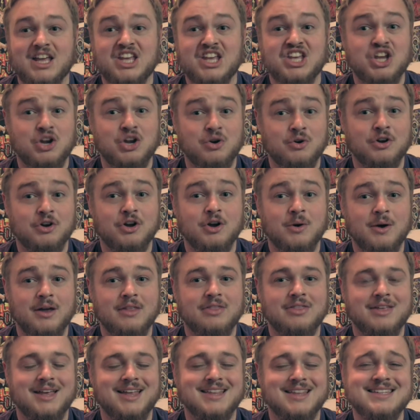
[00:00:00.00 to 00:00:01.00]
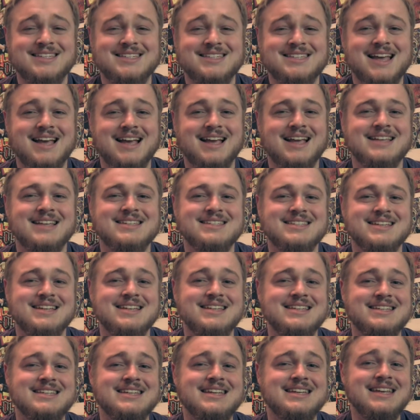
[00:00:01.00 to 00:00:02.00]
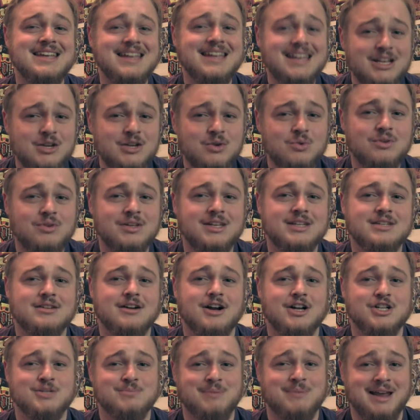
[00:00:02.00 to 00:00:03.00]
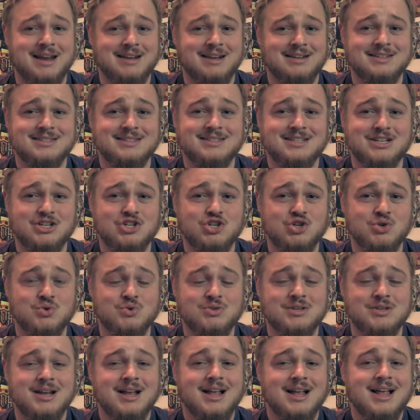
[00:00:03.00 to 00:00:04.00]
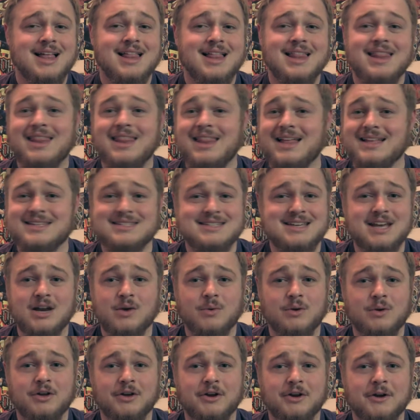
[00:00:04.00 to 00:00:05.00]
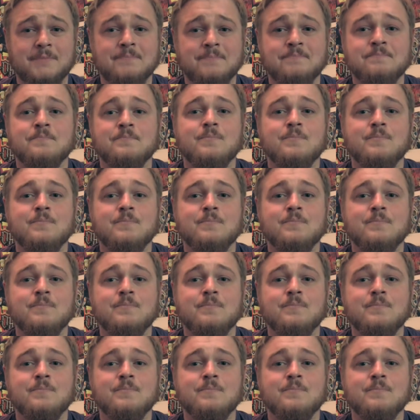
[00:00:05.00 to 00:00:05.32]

year ago, I think. And this deck has continually dodged ban list issues. Let's get real here.